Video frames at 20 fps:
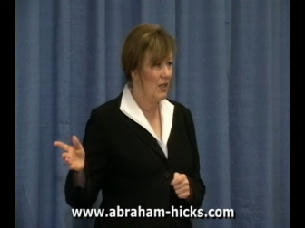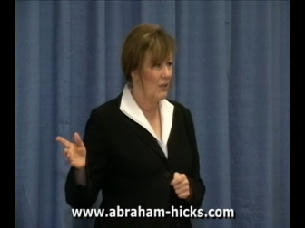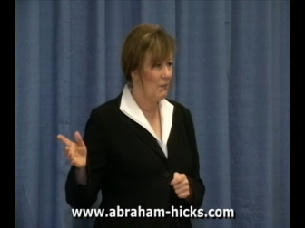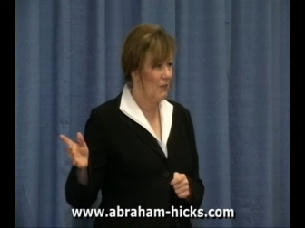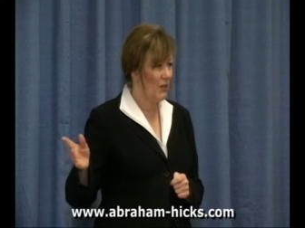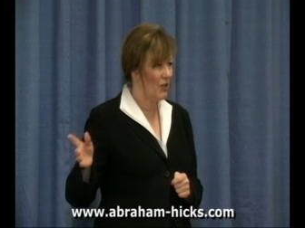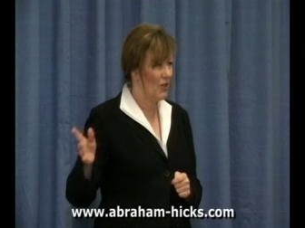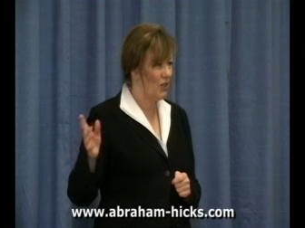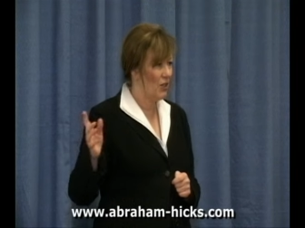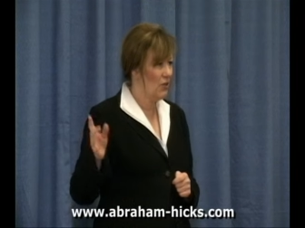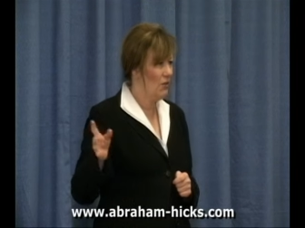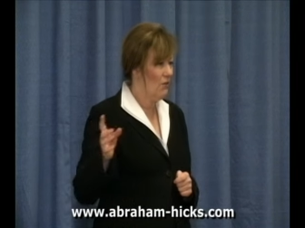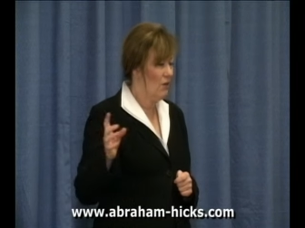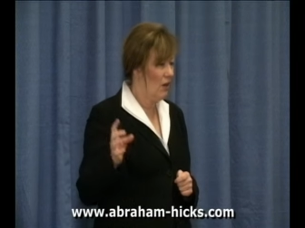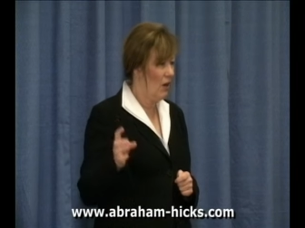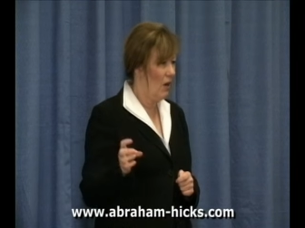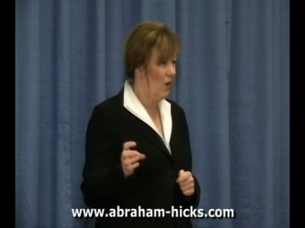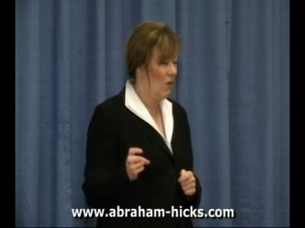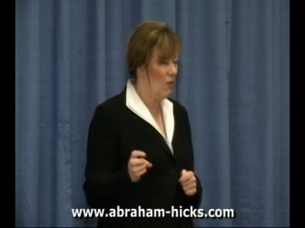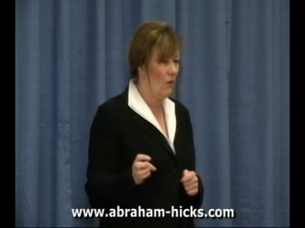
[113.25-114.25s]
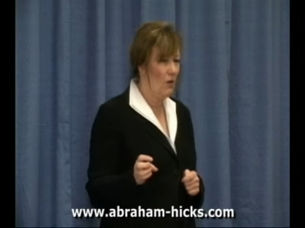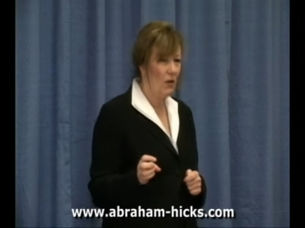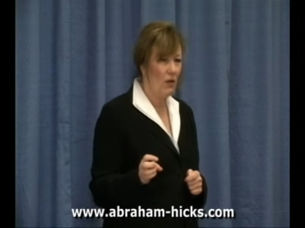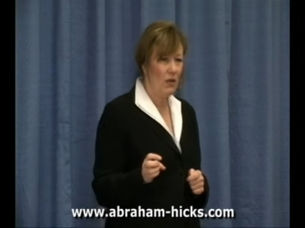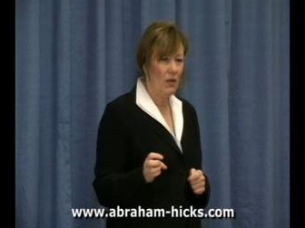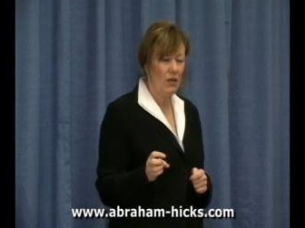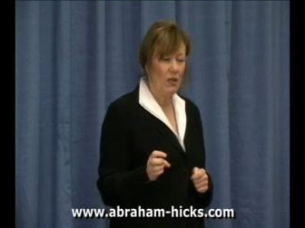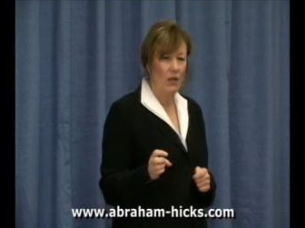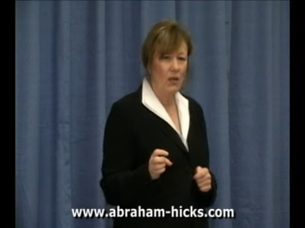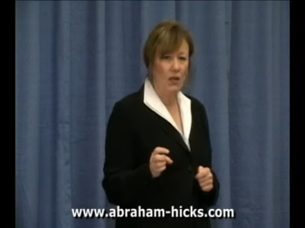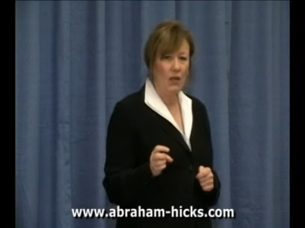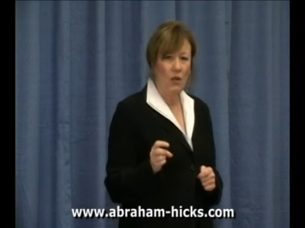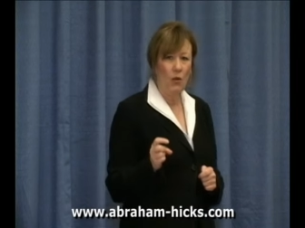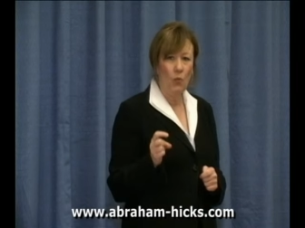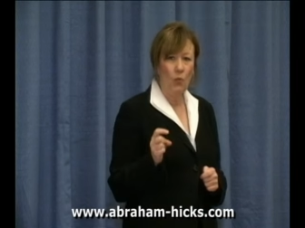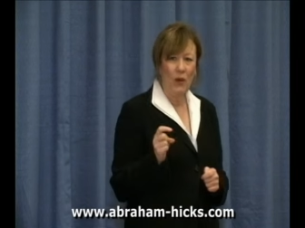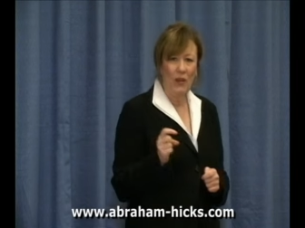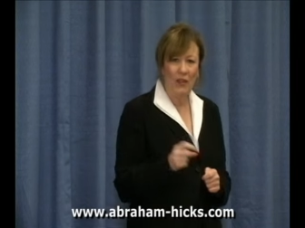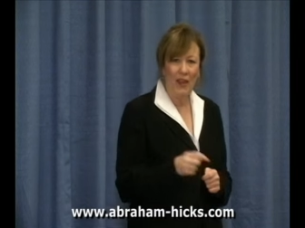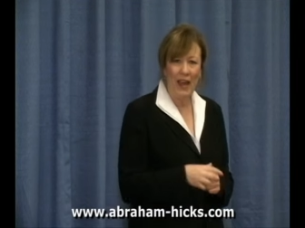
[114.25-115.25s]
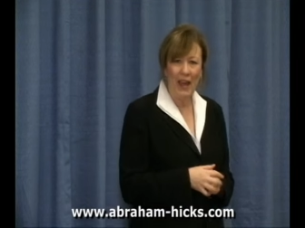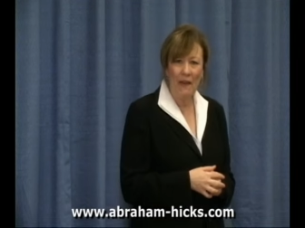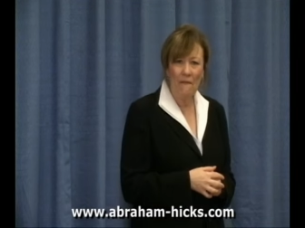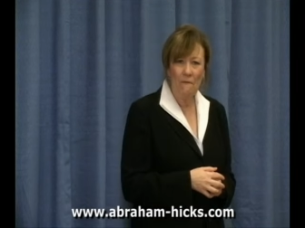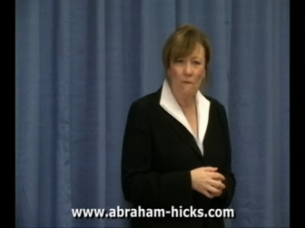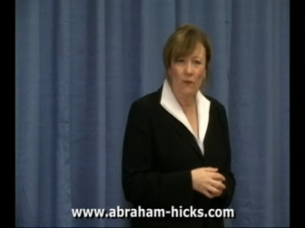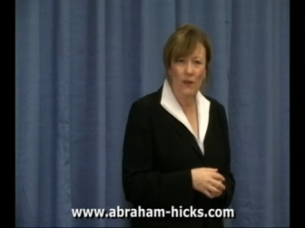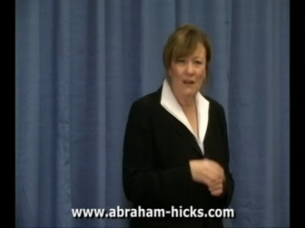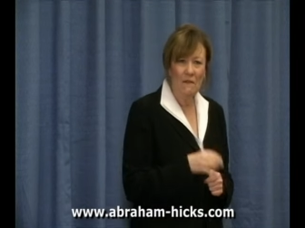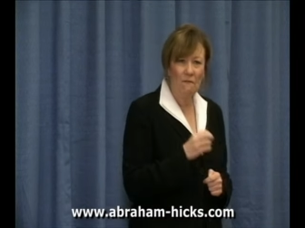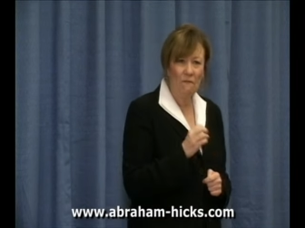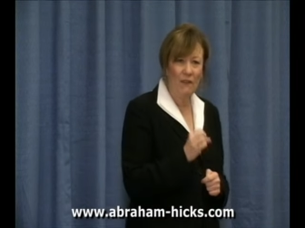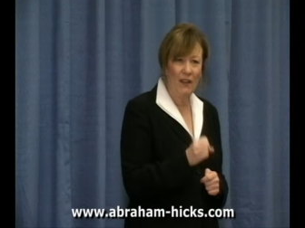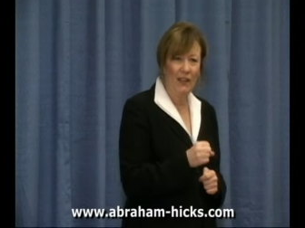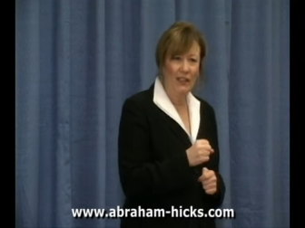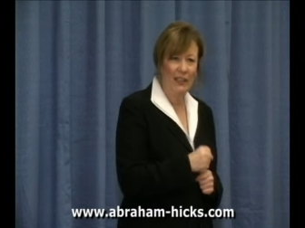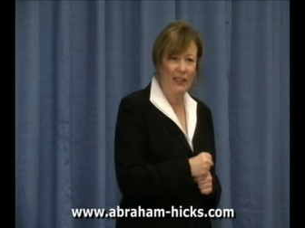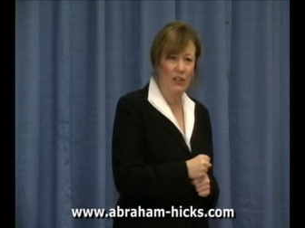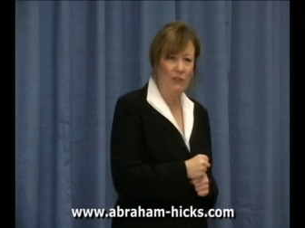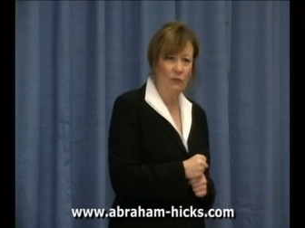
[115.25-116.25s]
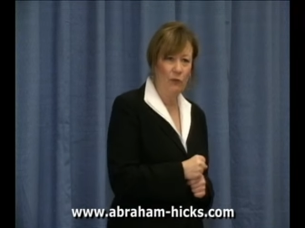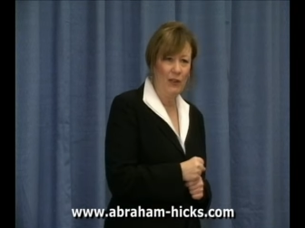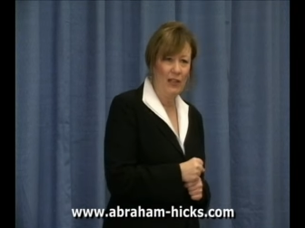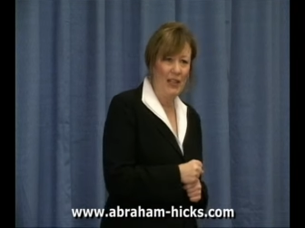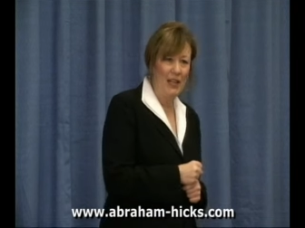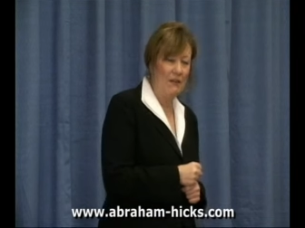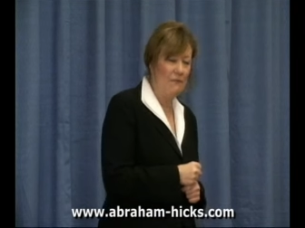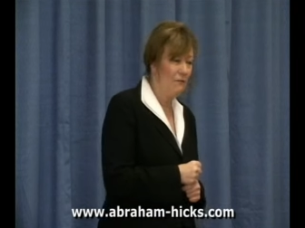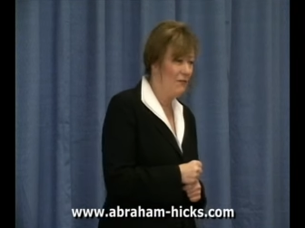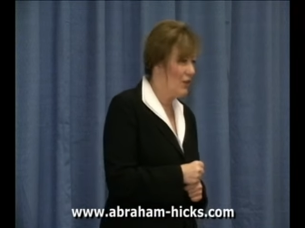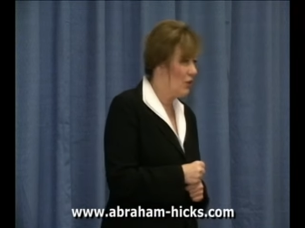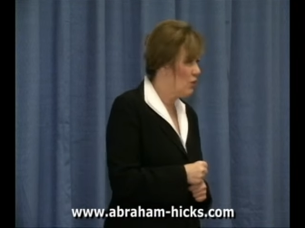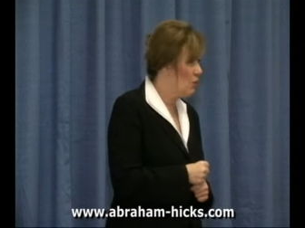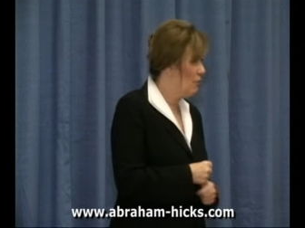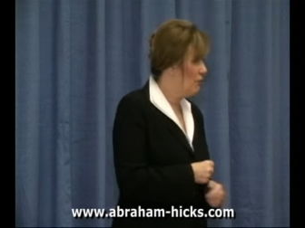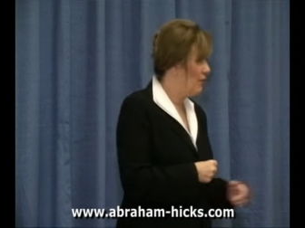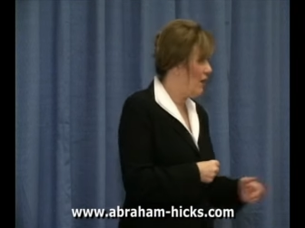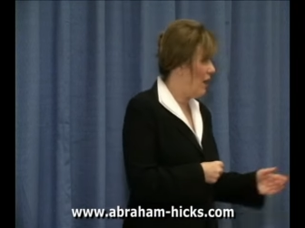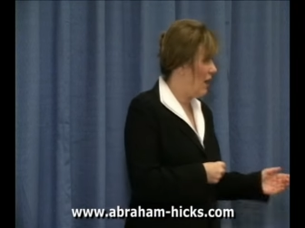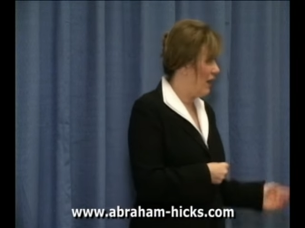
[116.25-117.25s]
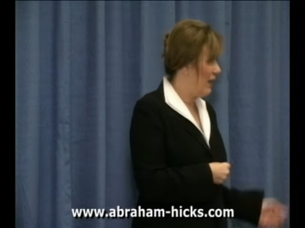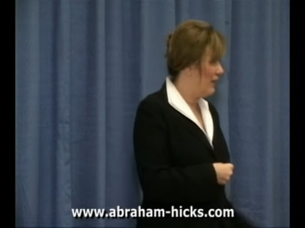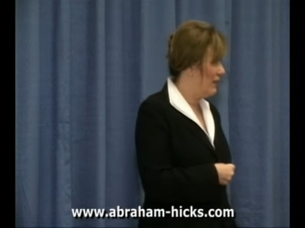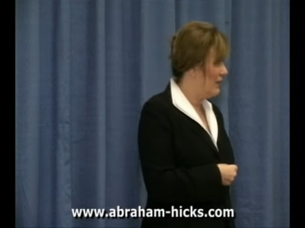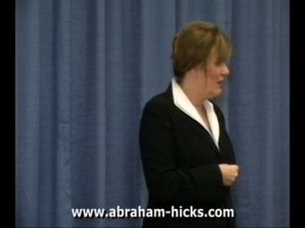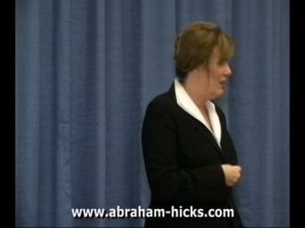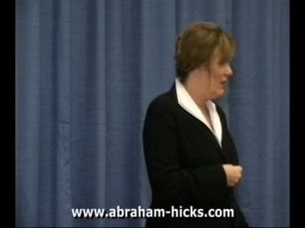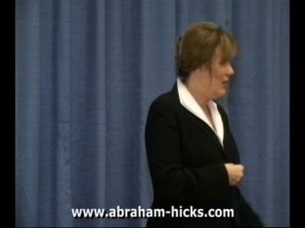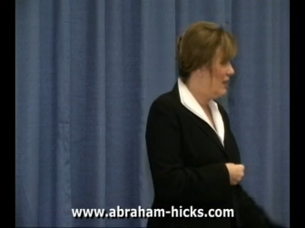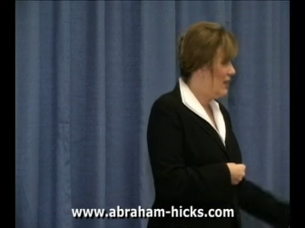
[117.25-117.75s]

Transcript: But do you know, with every feeling of relief that you find